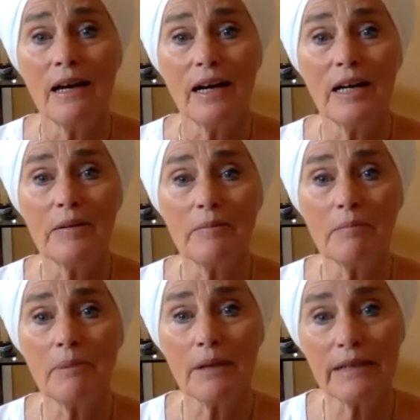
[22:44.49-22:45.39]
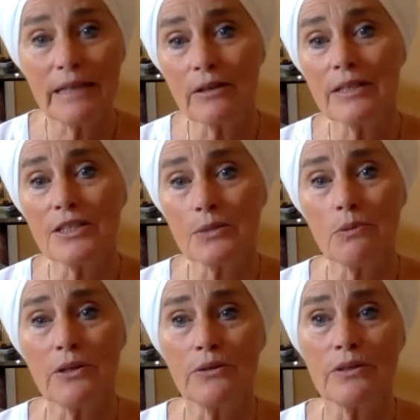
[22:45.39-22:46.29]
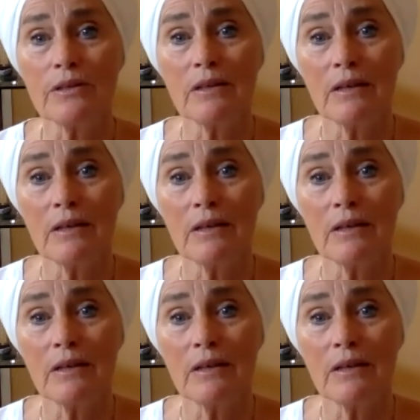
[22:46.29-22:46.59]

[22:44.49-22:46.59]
But on here, I just want you to,